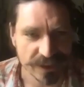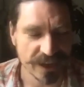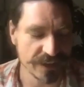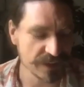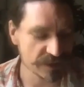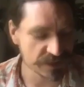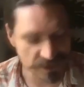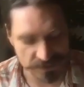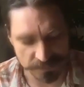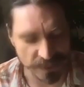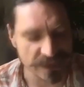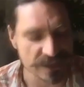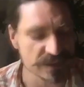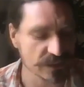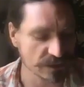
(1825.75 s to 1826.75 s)
and this is
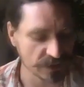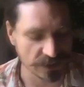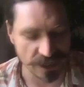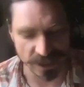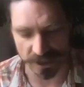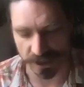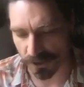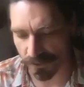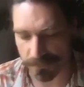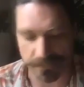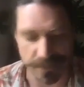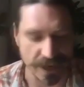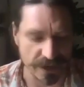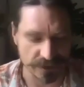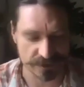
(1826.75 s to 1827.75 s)
basically kind of going
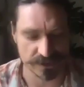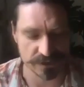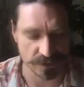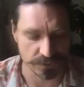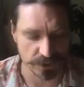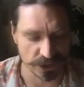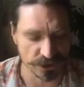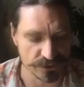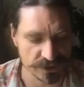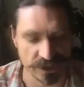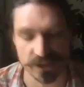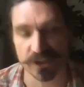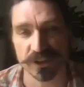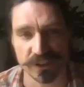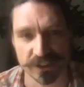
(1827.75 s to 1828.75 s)
back to something you said
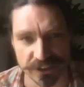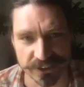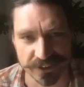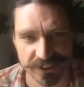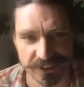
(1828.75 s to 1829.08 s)
earlier,